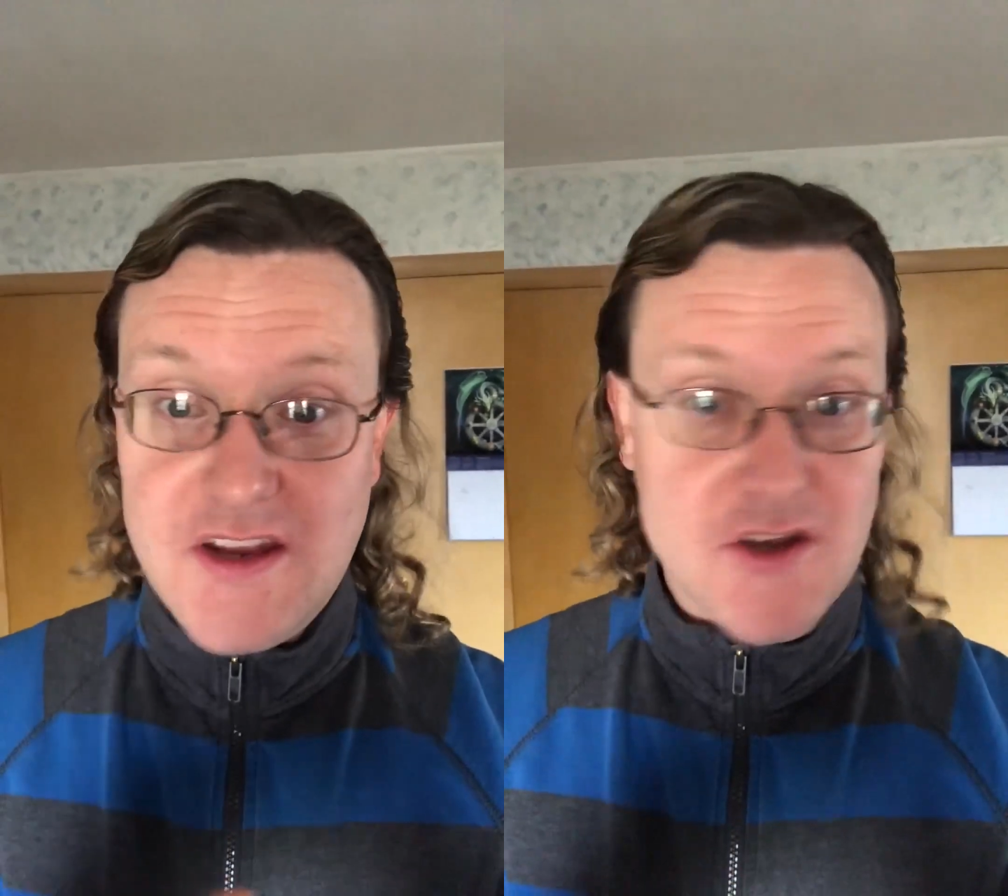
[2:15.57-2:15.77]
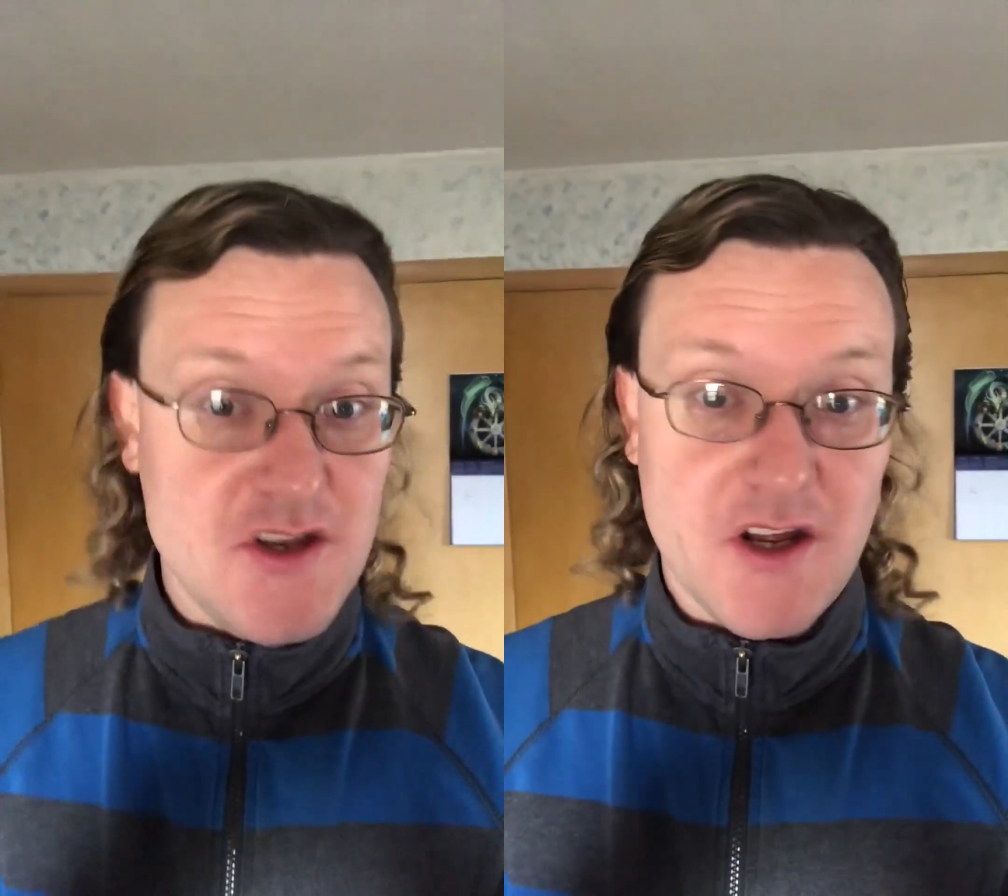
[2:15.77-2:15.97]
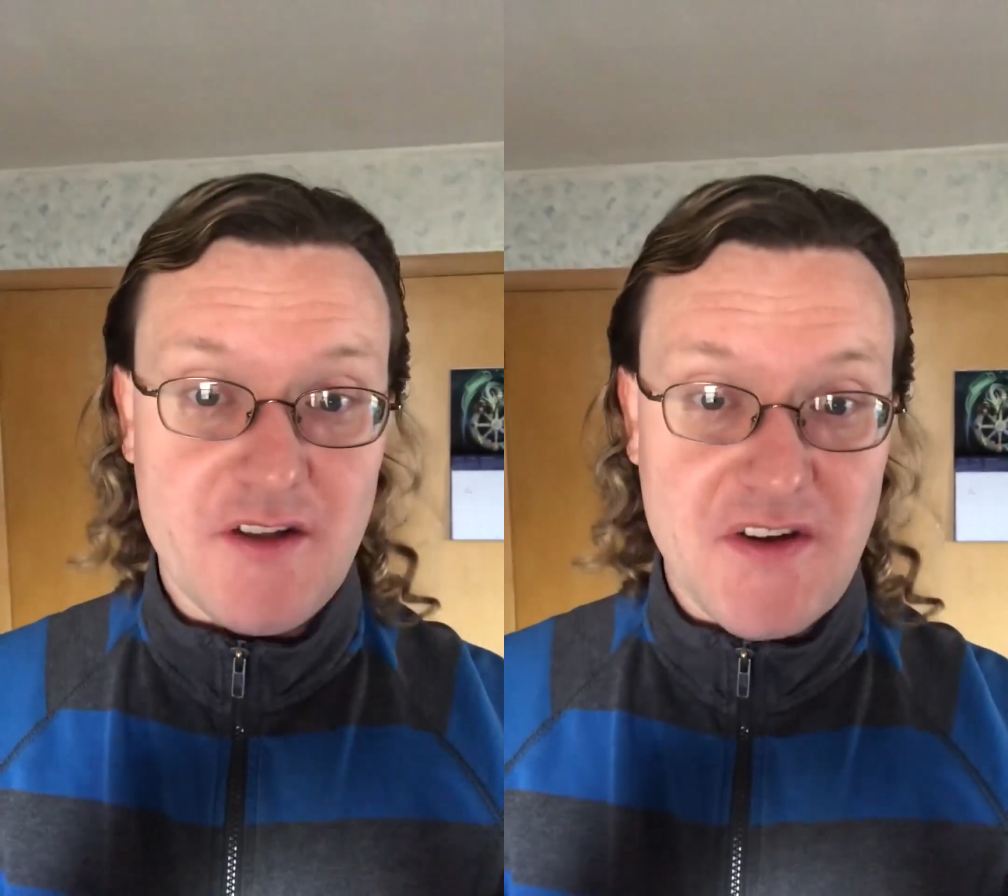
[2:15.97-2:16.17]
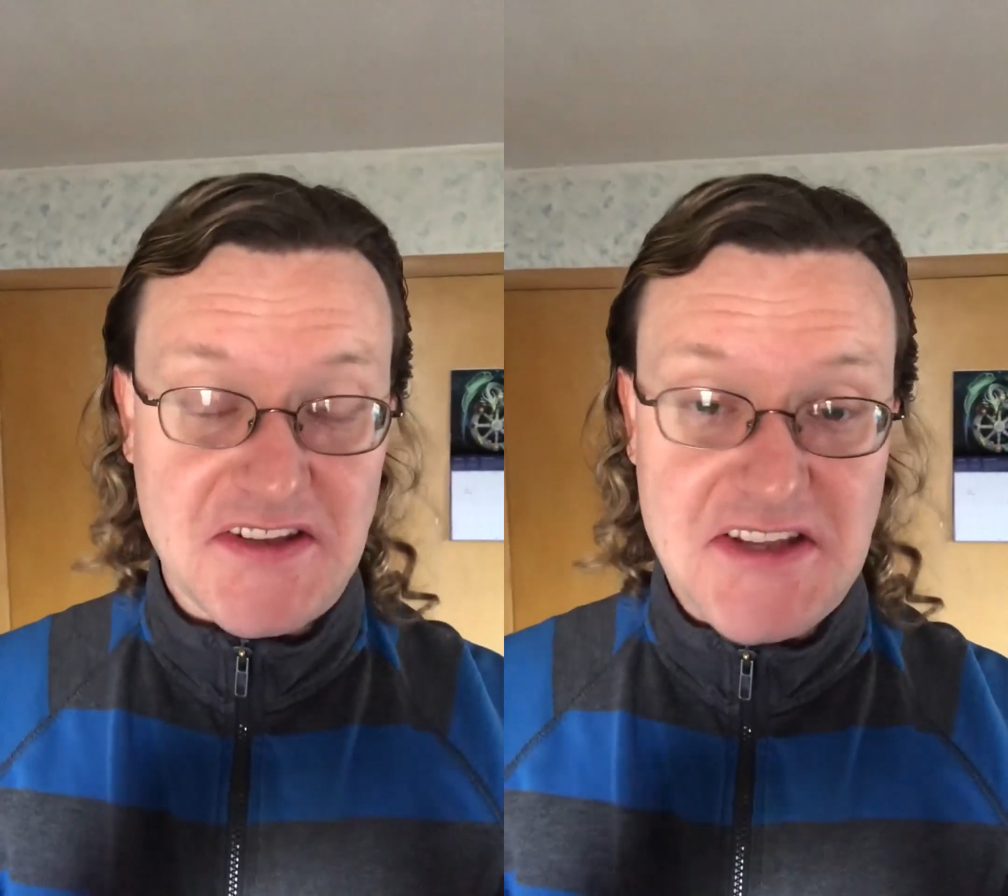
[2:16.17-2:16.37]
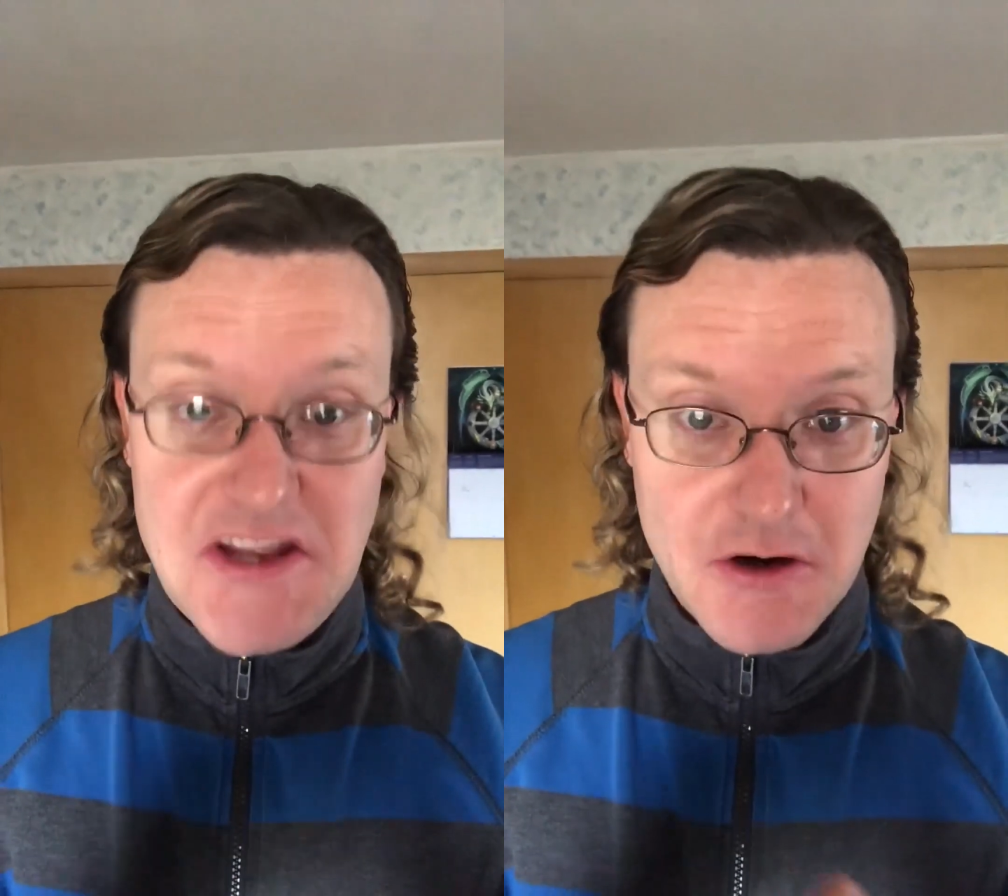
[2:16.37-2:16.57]
none of
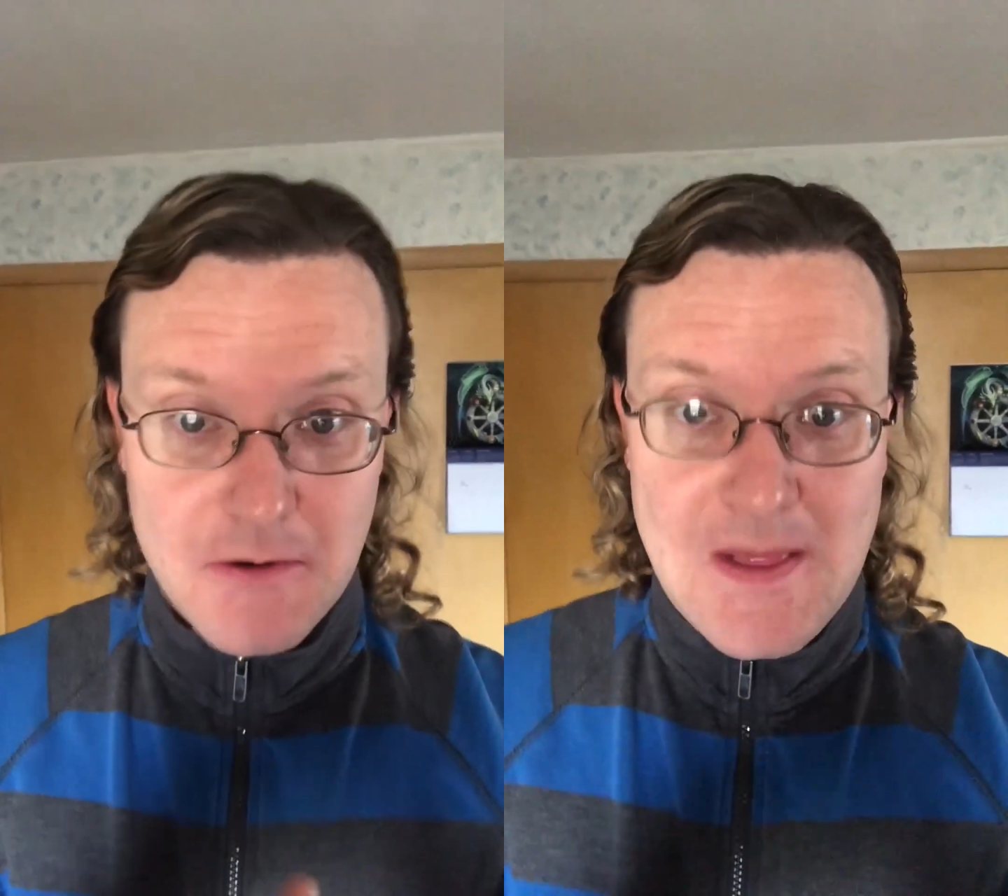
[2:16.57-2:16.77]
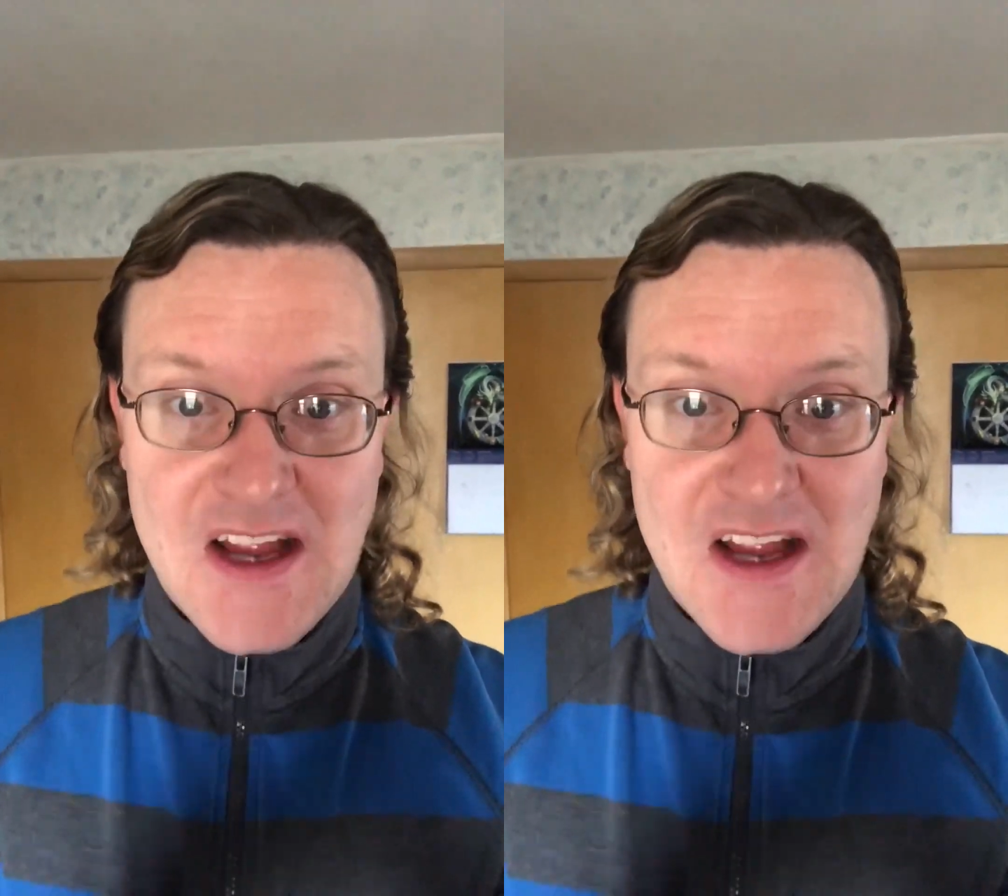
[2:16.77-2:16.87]
us here